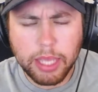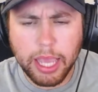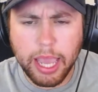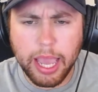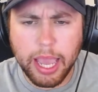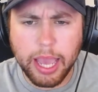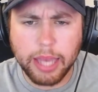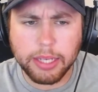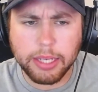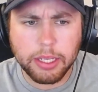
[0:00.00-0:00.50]

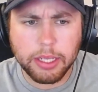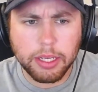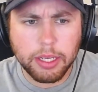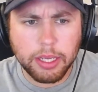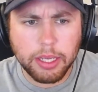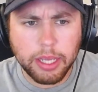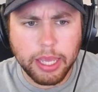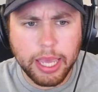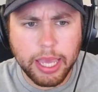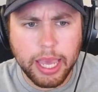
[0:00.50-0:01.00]
And
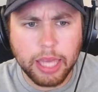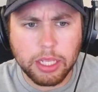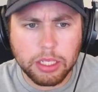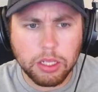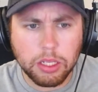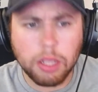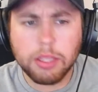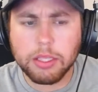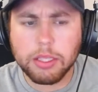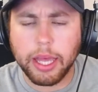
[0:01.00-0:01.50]
it
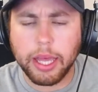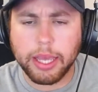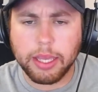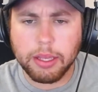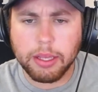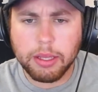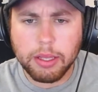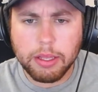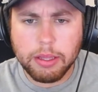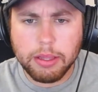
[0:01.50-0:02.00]
looked like
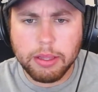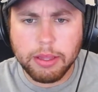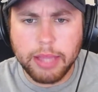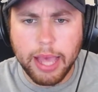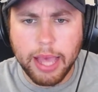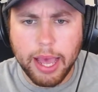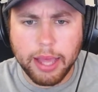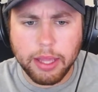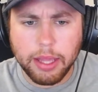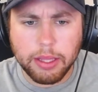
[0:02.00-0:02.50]

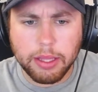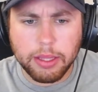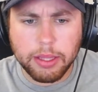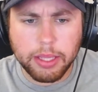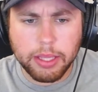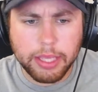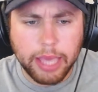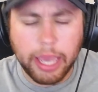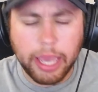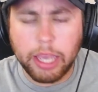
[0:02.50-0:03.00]
that
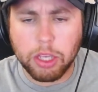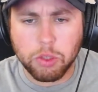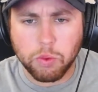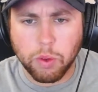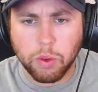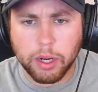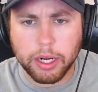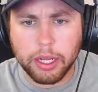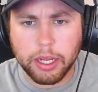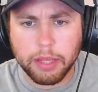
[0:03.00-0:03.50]
the Yankees
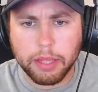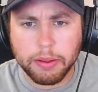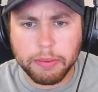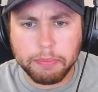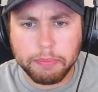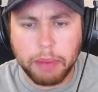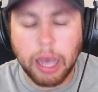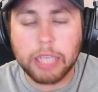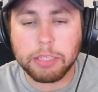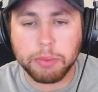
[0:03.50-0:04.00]
were going to
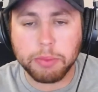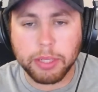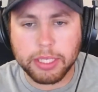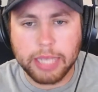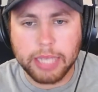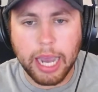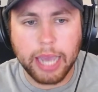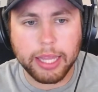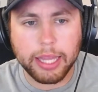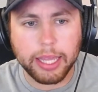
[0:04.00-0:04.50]
possibly tie